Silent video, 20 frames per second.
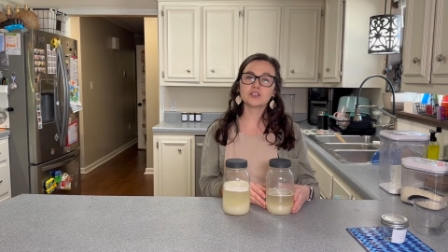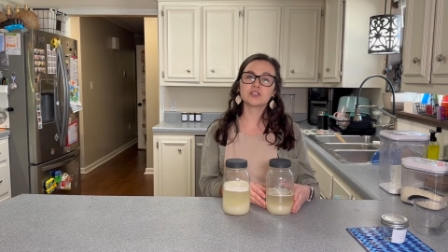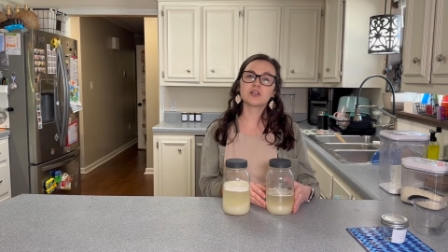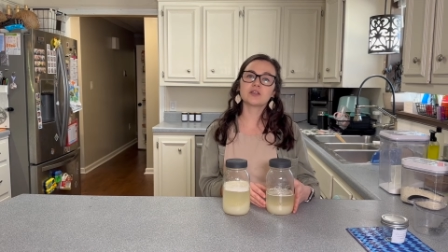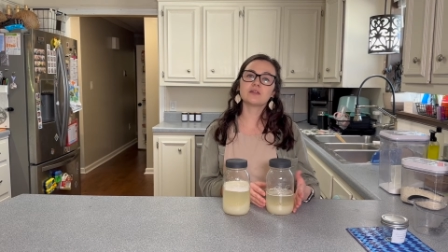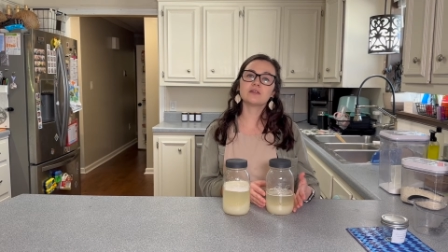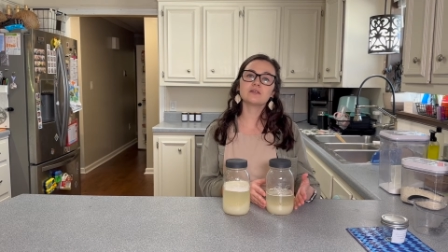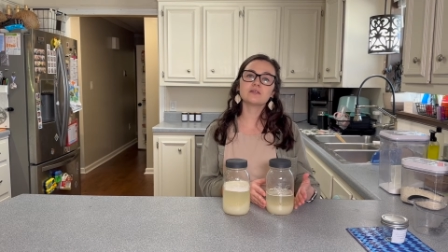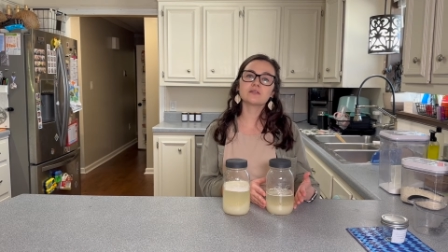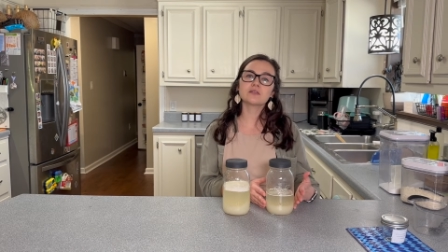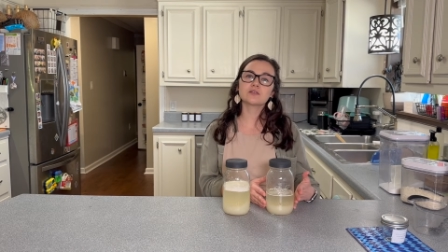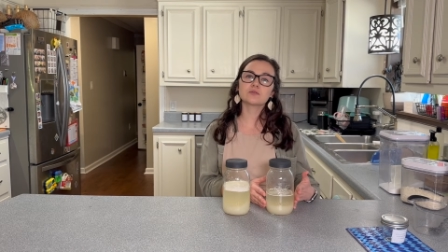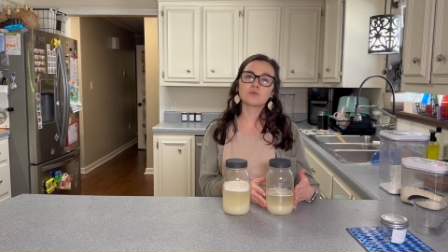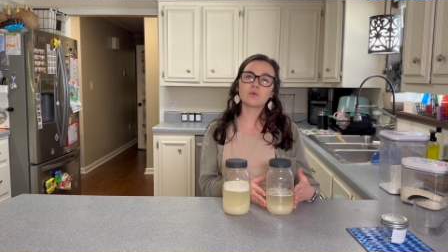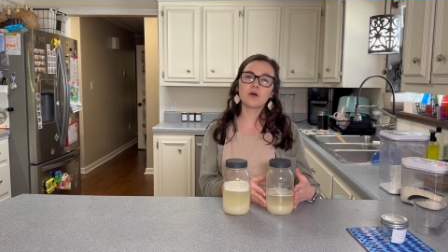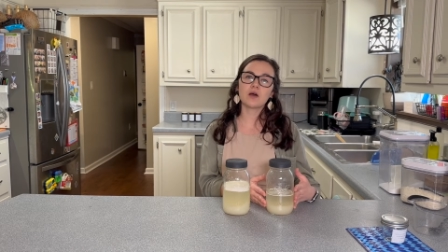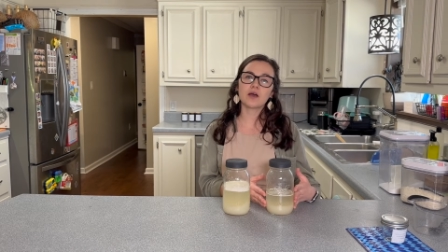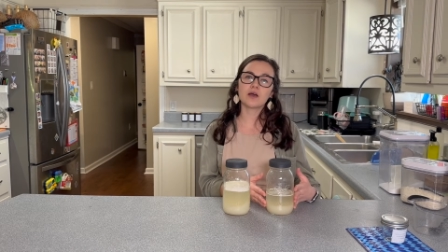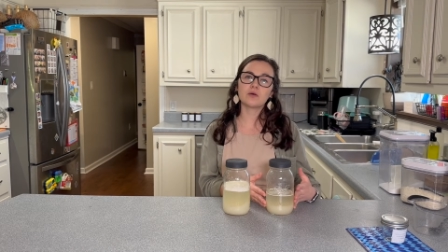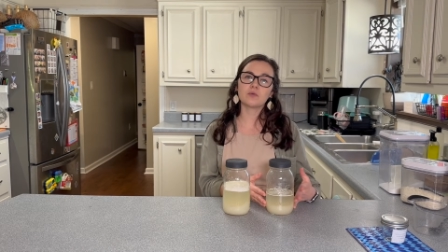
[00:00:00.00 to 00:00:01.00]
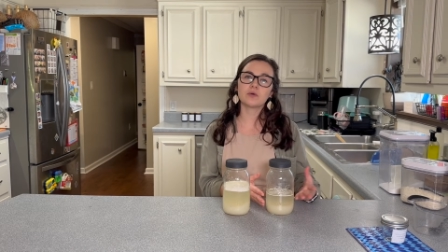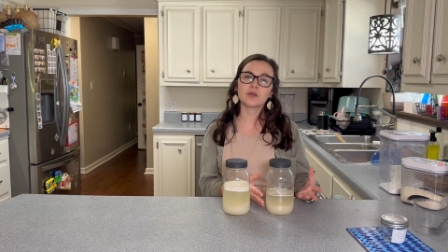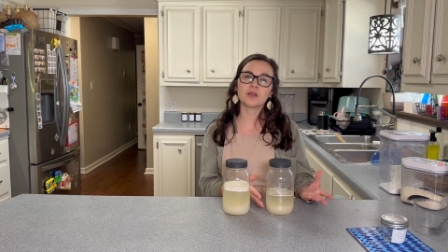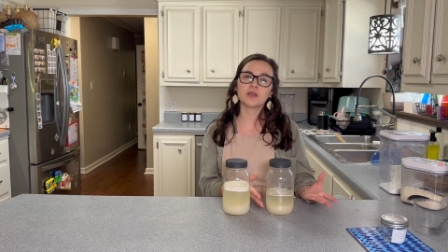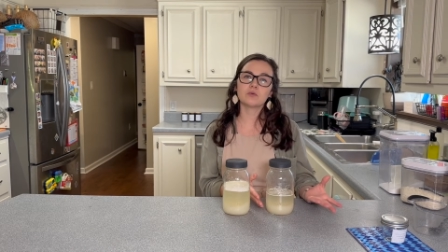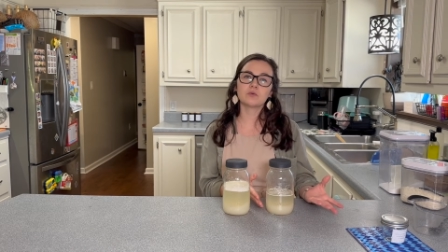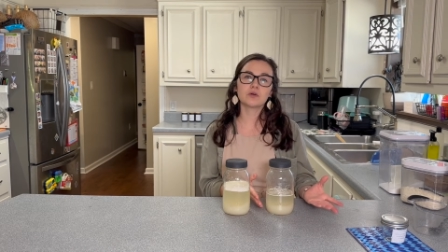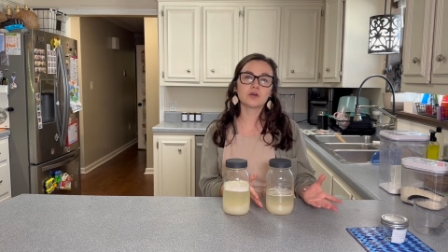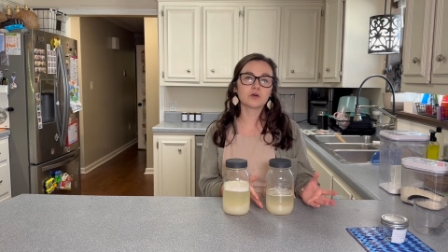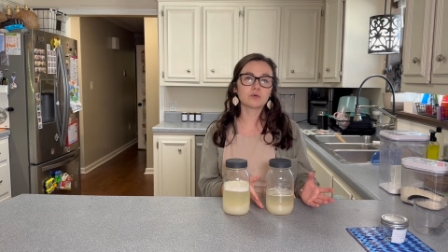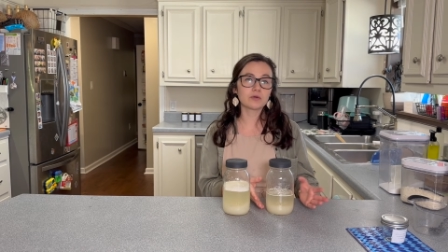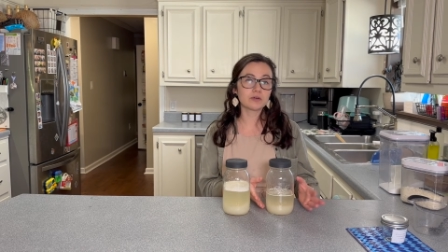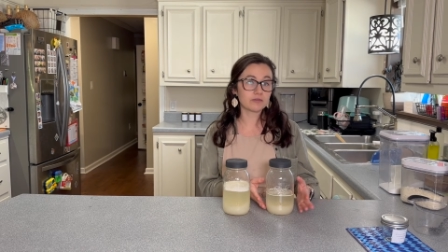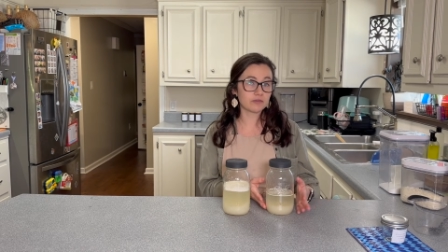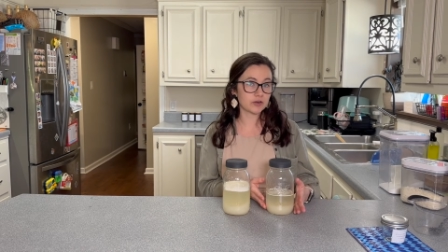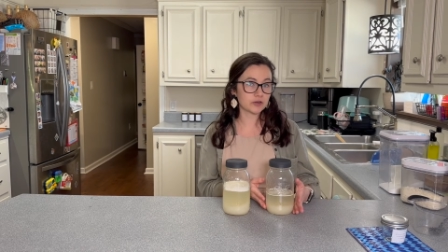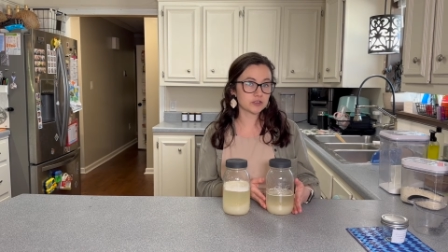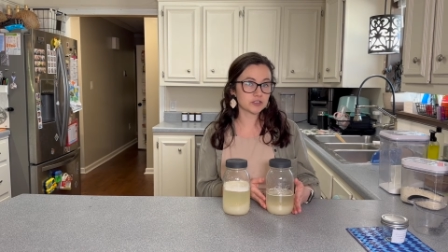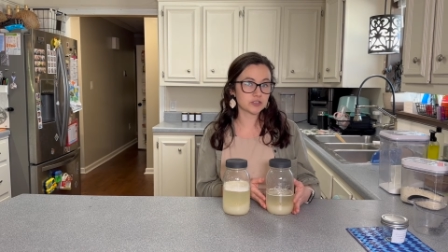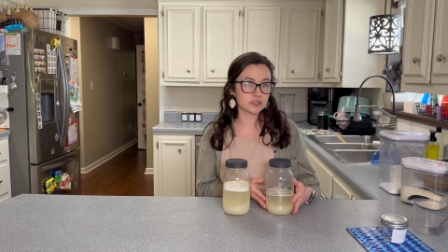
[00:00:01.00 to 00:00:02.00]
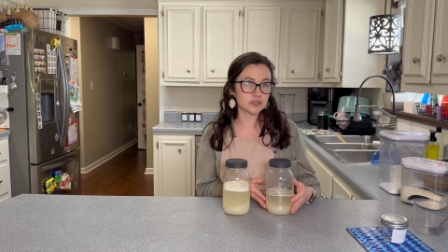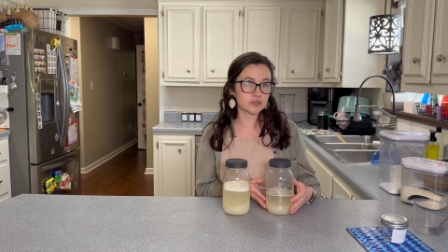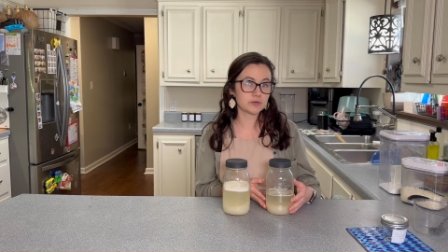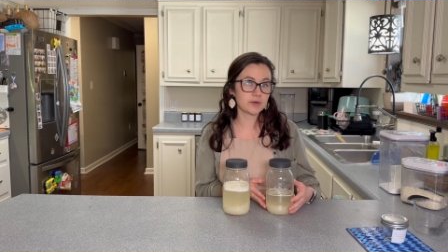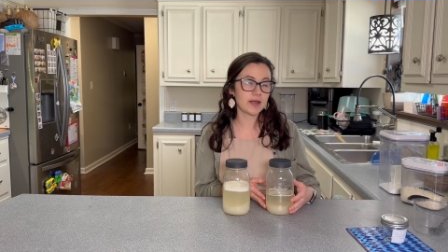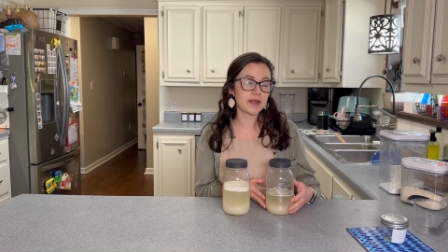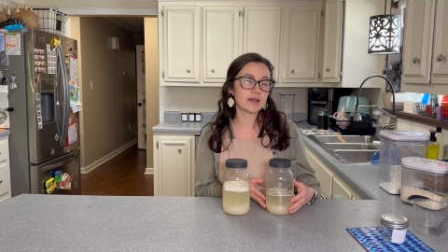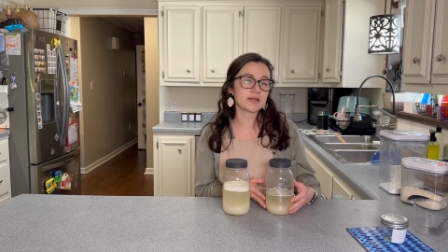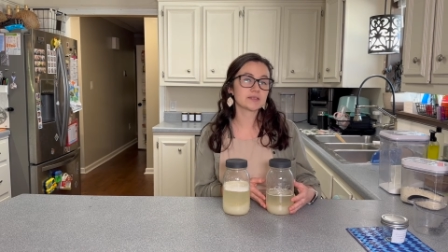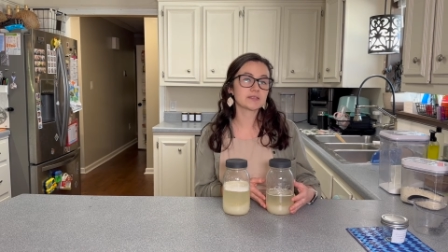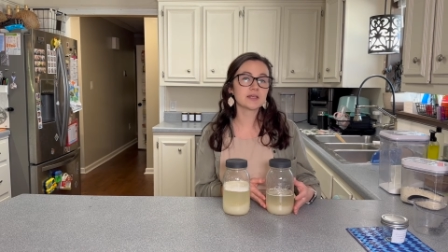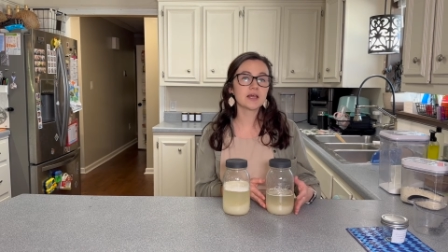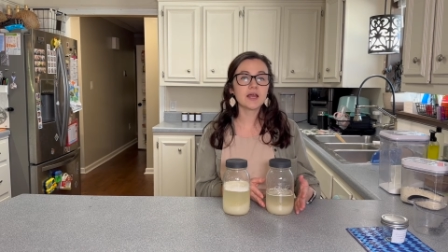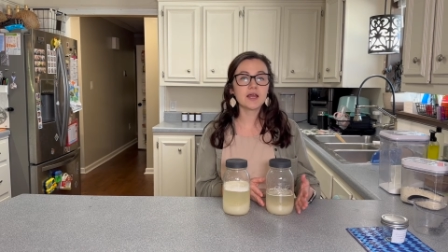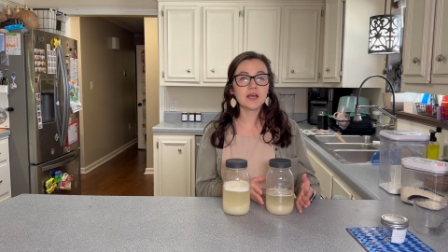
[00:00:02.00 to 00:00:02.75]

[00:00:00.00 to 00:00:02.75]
and this is what we will refer to as